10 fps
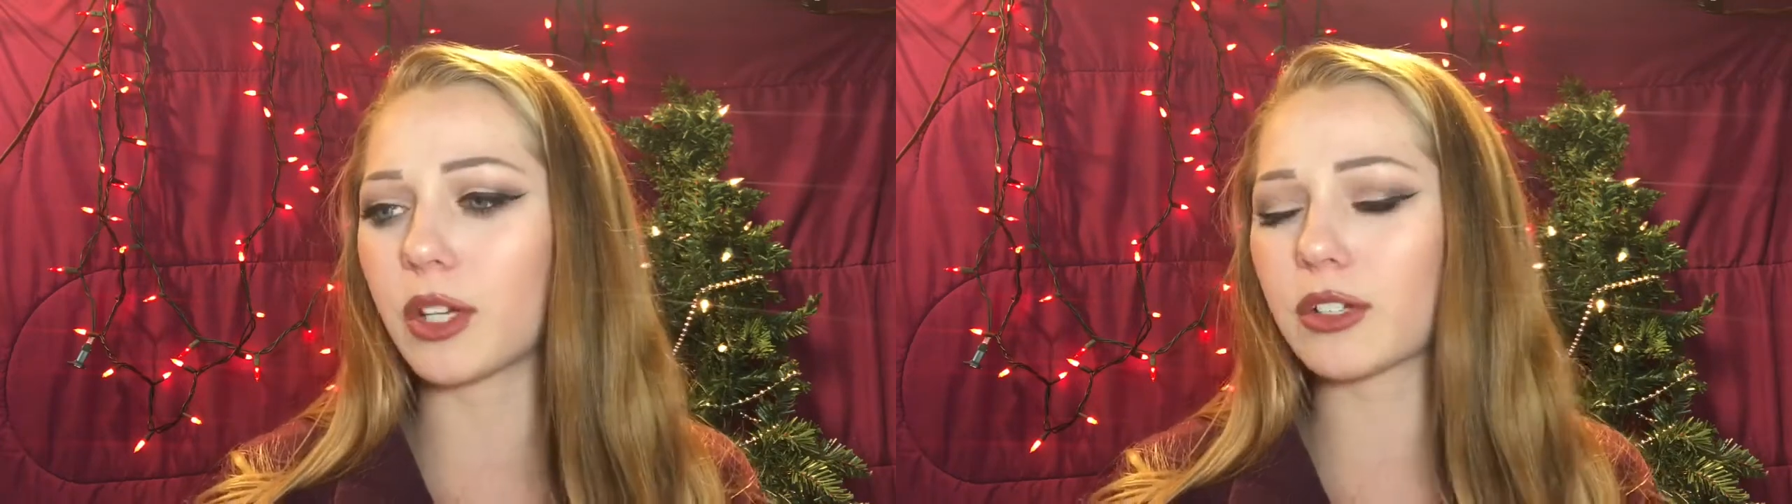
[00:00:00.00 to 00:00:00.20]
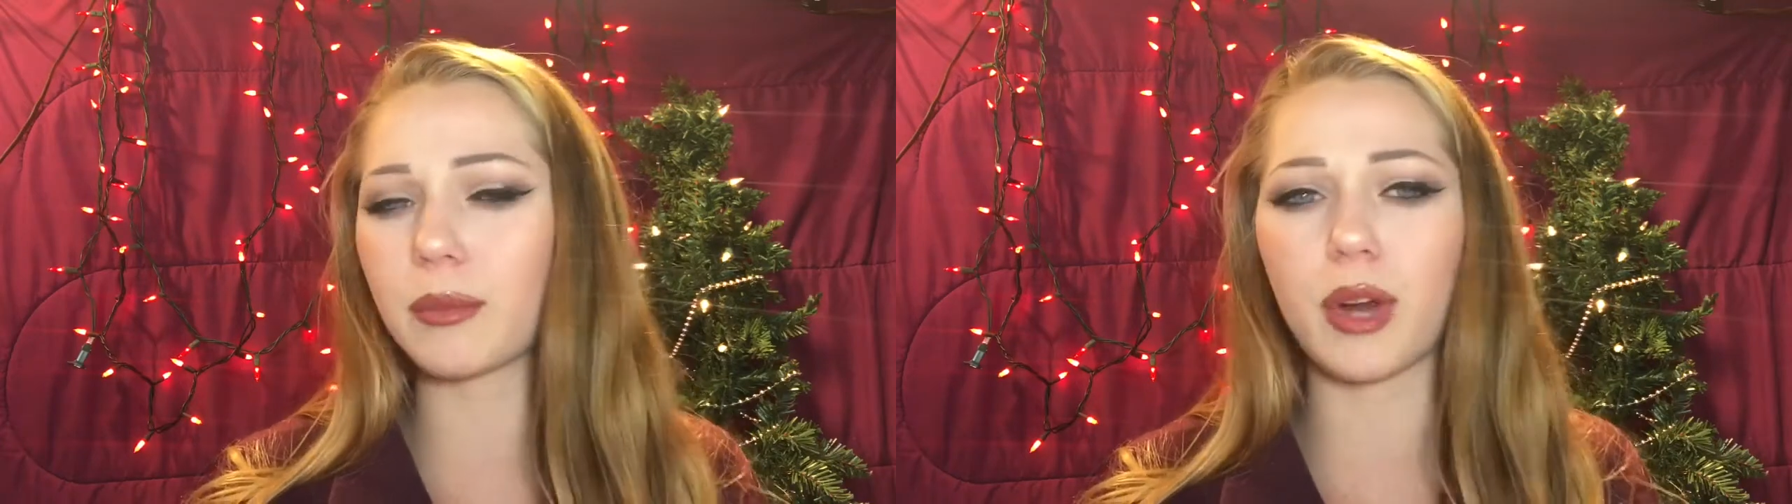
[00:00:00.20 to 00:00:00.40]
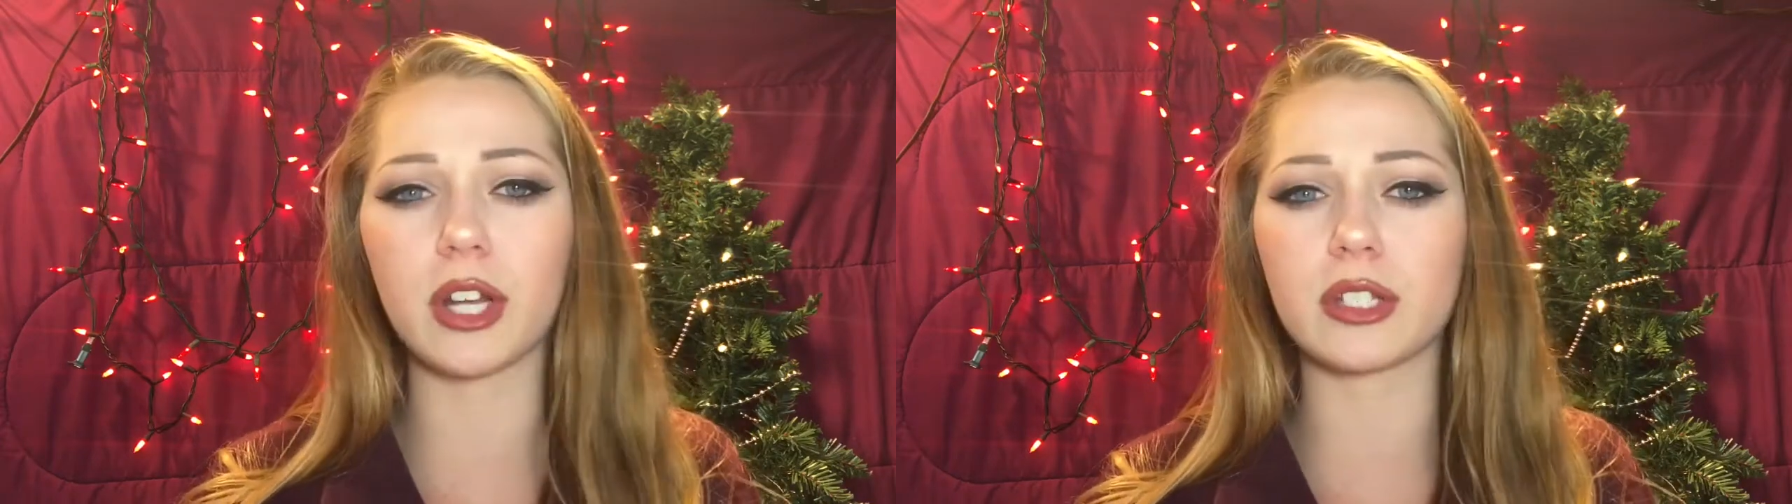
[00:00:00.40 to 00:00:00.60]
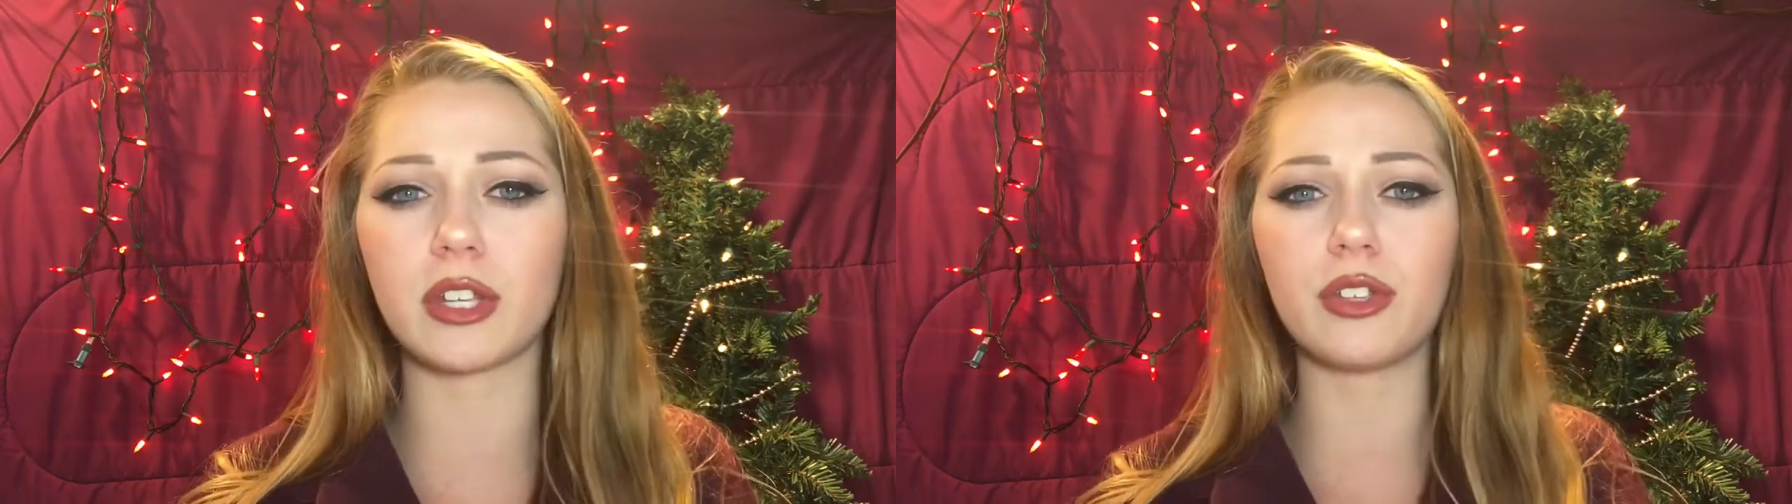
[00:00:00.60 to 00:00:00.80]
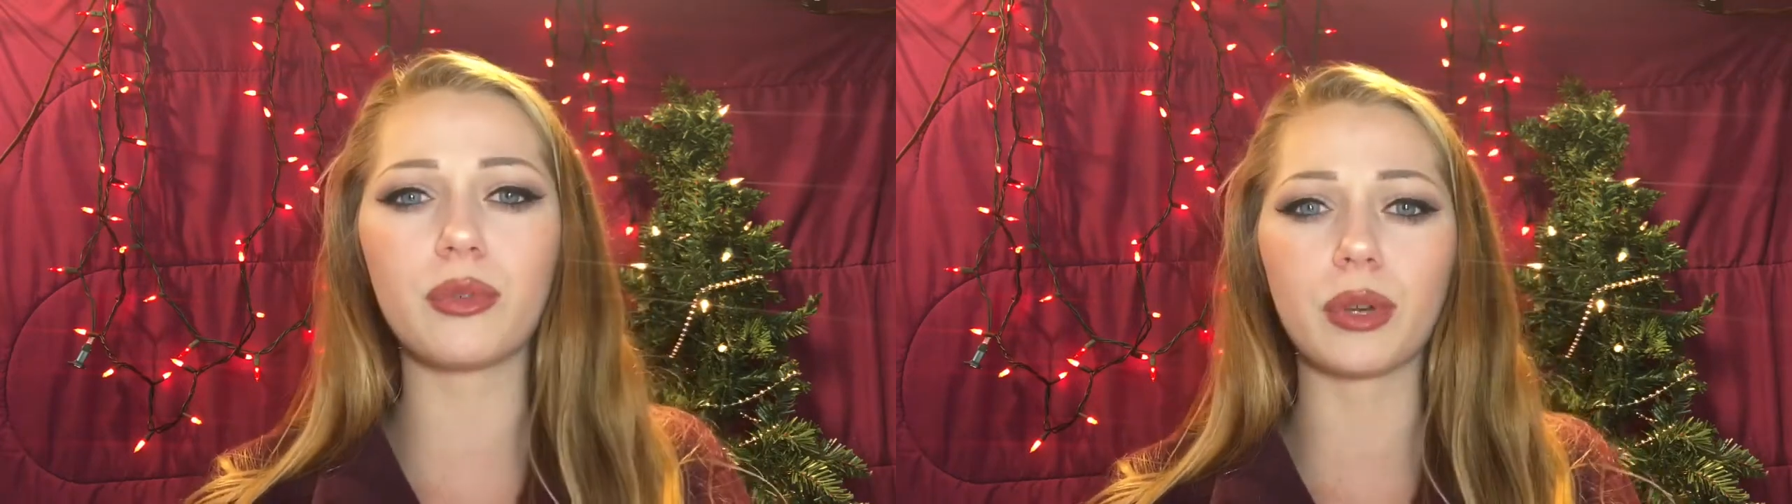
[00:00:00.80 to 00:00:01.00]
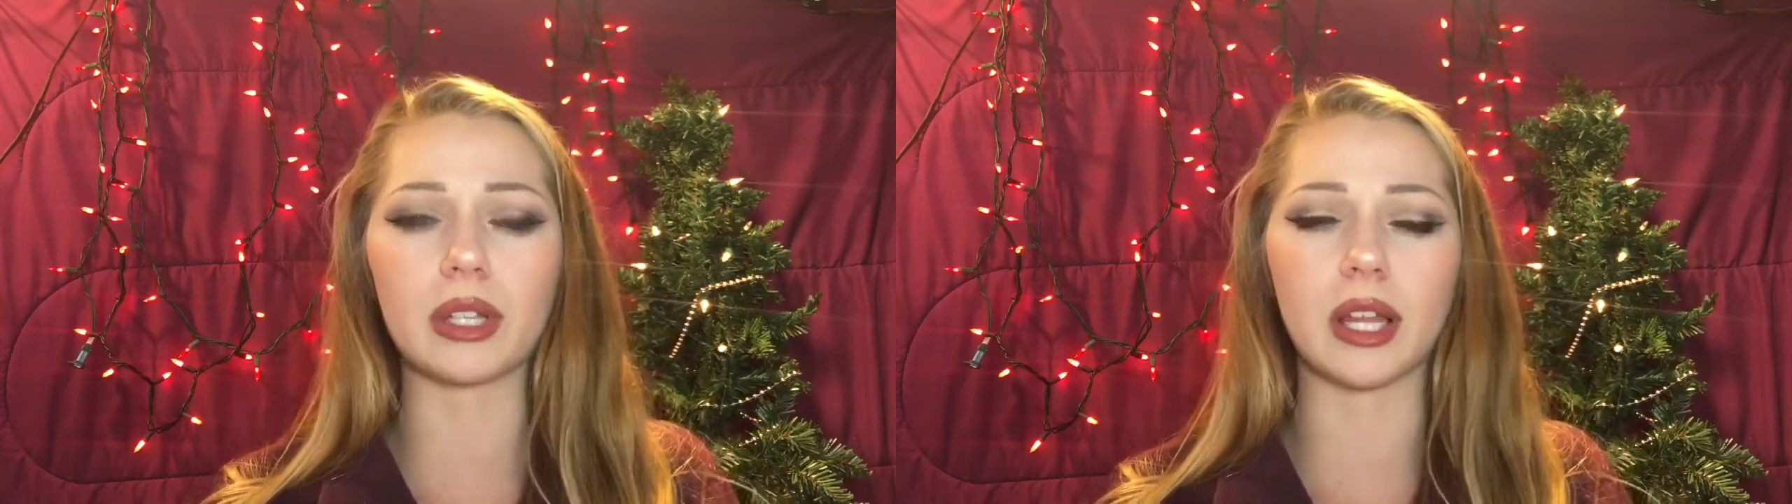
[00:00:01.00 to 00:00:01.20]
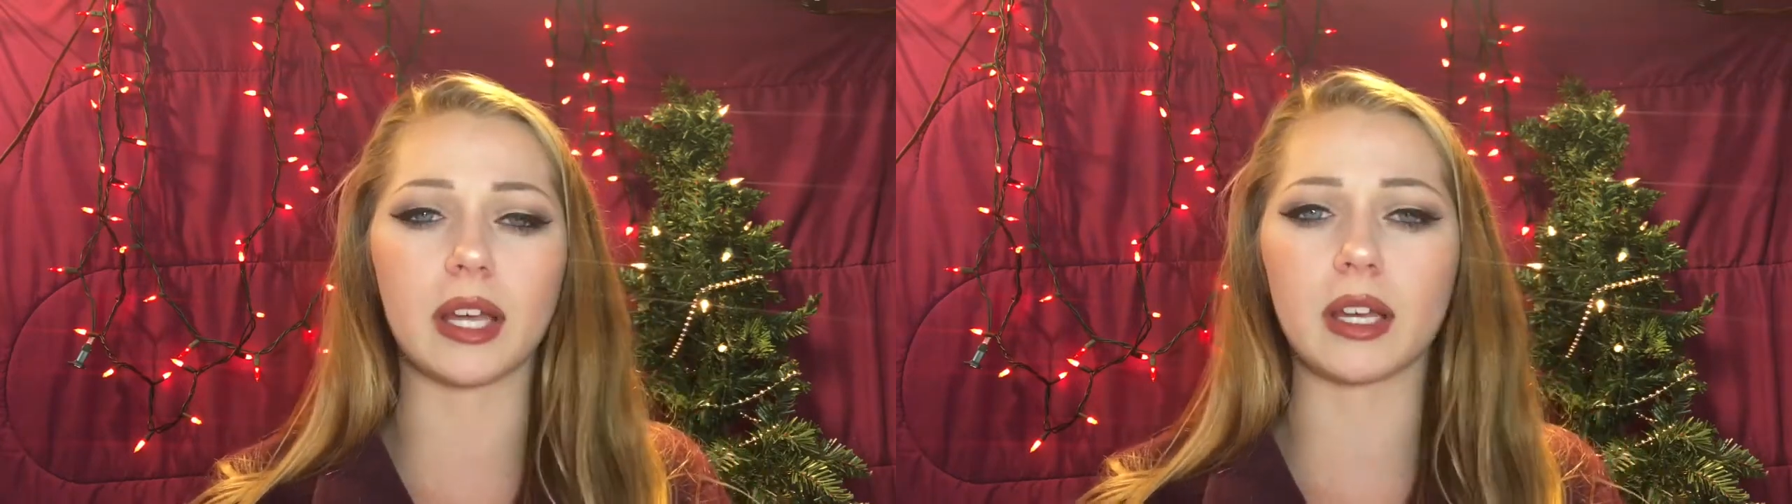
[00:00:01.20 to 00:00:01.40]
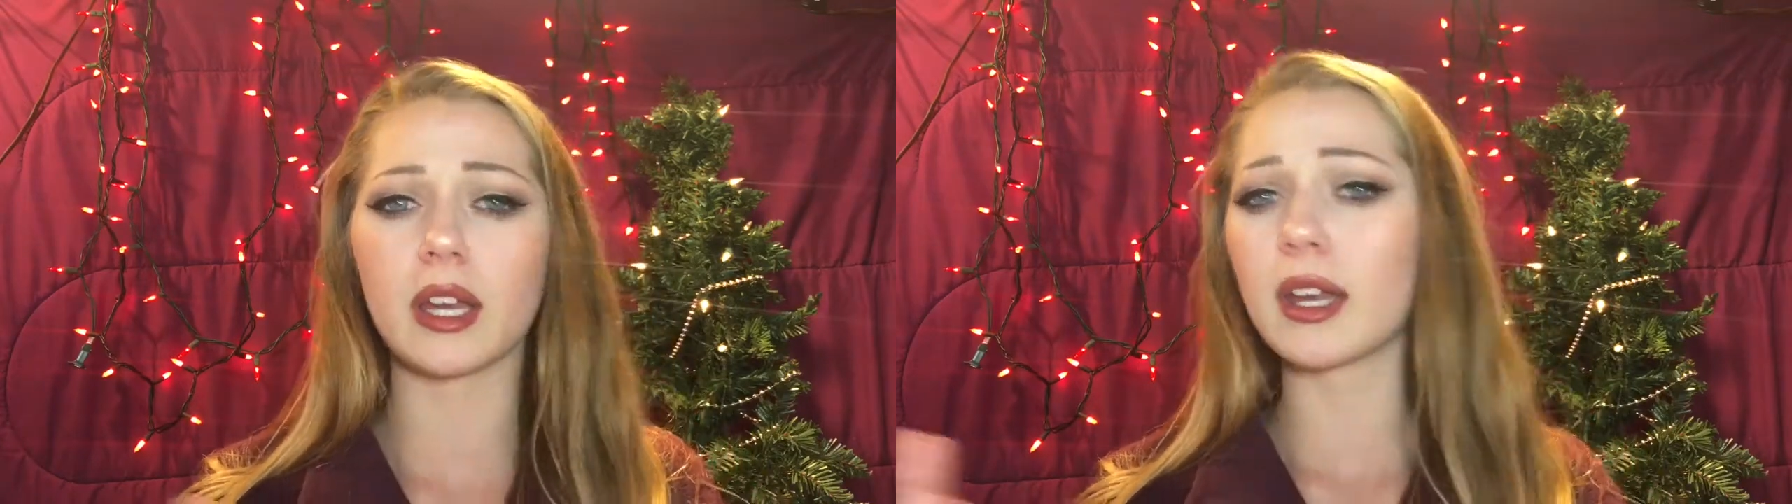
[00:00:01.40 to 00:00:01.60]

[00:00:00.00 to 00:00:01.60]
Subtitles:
What are some products that you really like?